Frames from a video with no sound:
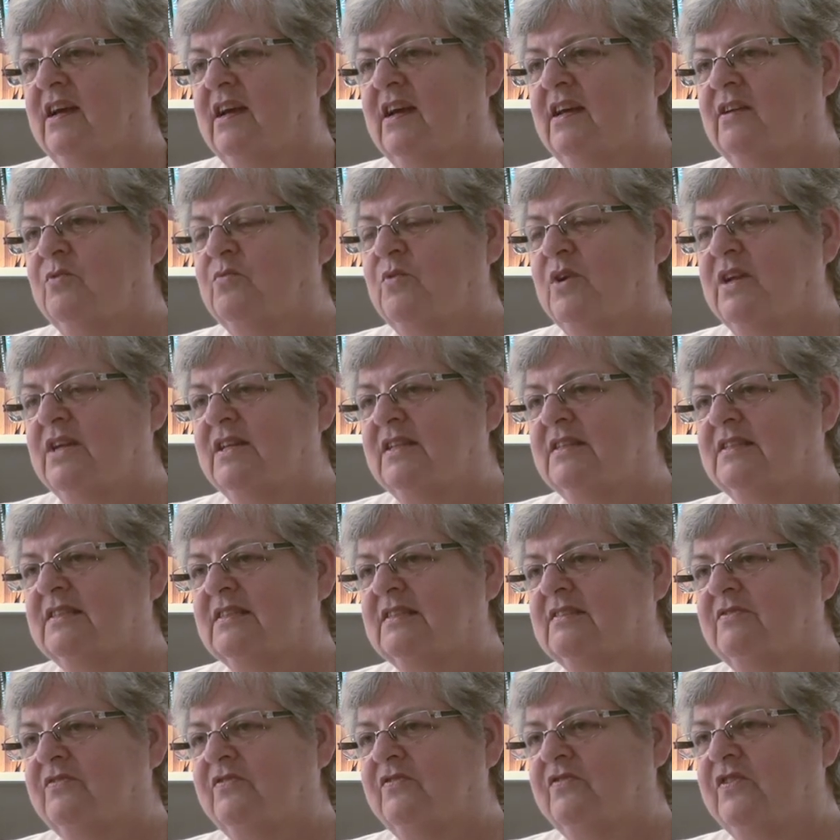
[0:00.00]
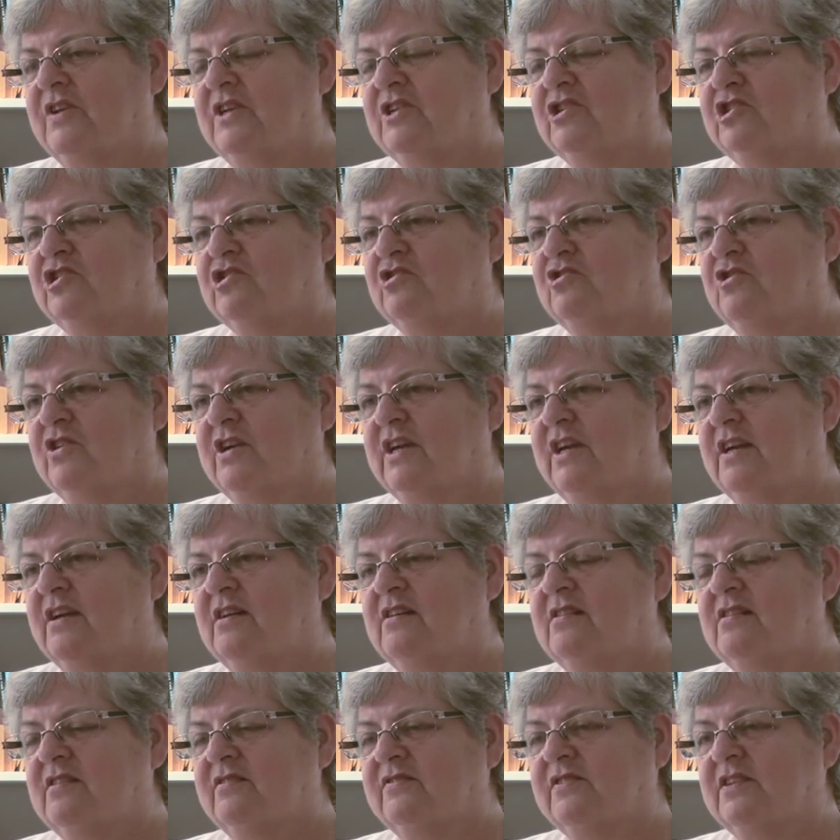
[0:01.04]
And when it's finished cooking
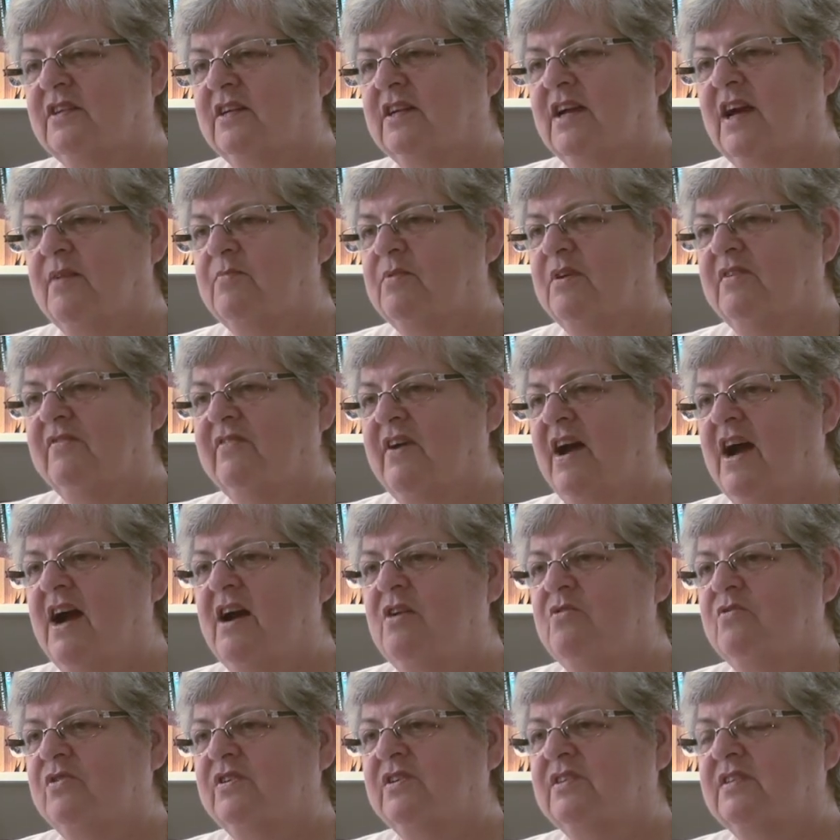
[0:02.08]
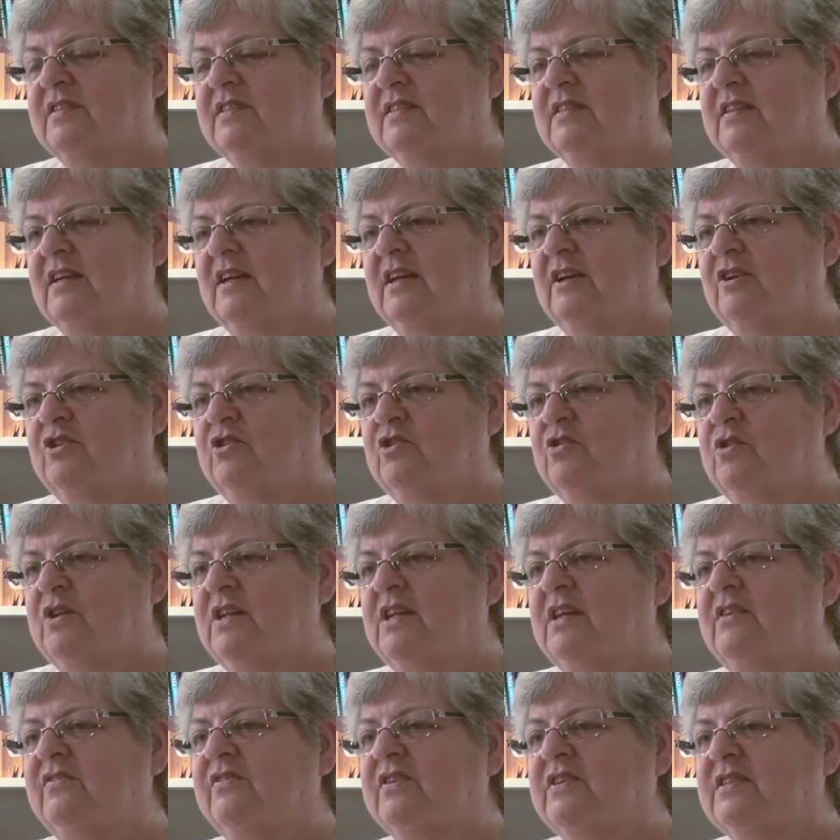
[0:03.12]
after a couple of hours, you
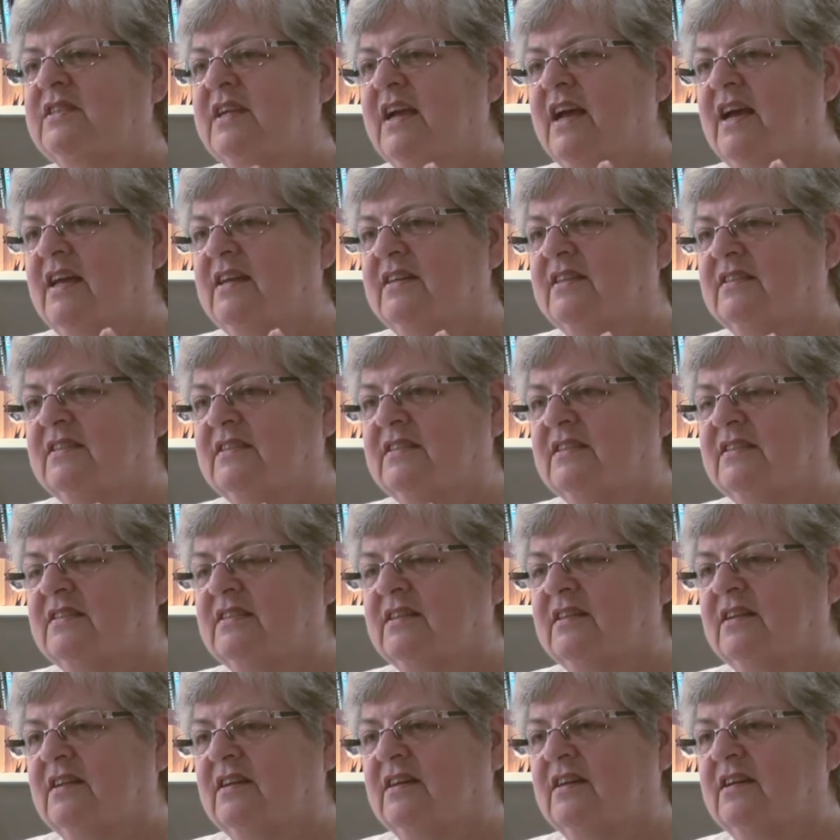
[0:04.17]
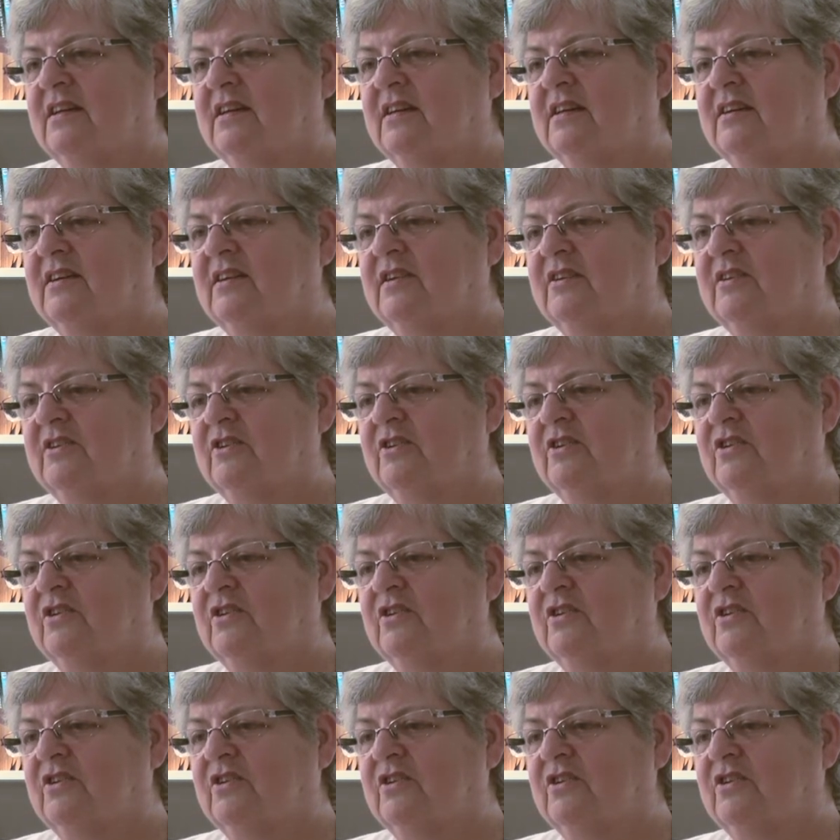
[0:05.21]
leave it and it uh,